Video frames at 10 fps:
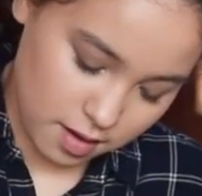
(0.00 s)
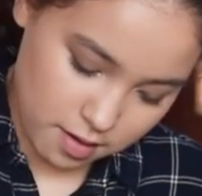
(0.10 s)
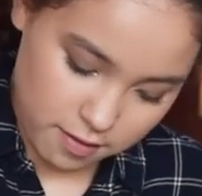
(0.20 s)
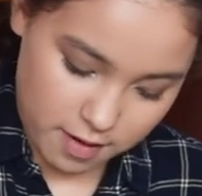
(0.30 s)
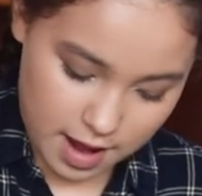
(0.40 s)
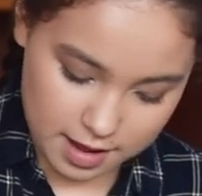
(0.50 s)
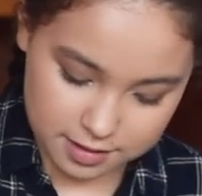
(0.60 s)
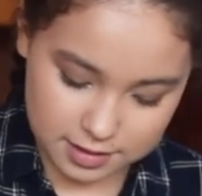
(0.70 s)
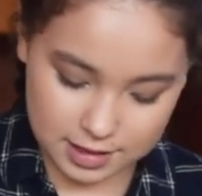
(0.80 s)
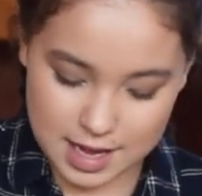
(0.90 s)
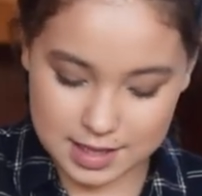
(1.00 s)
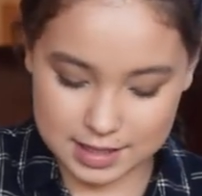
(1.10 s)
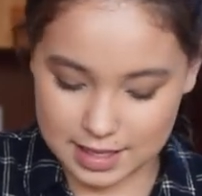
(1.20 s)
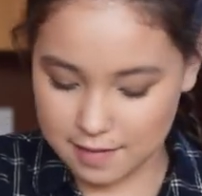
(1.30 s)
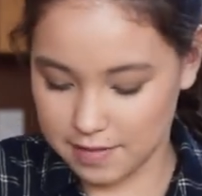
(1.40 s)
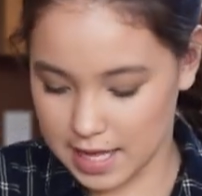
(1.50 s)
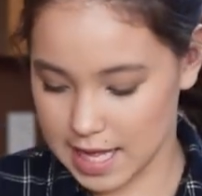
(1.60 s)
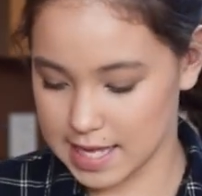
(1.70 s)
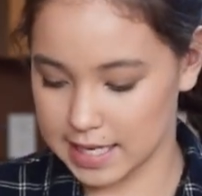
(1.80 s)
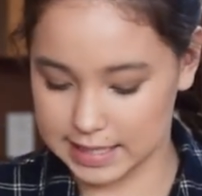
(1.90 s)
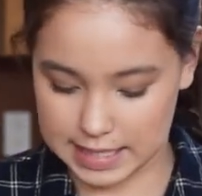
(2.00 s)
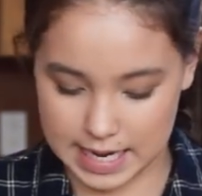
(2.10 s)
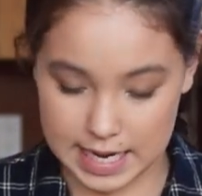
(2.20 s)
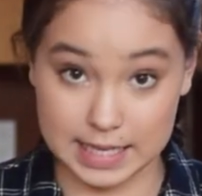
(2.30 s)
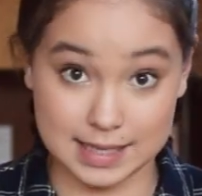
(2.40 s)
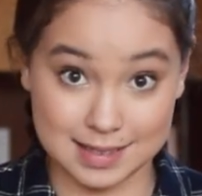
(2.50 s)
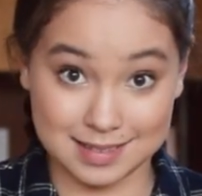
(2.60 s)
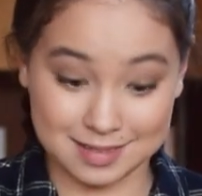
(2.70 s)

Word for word: All right. Let's give these a taste.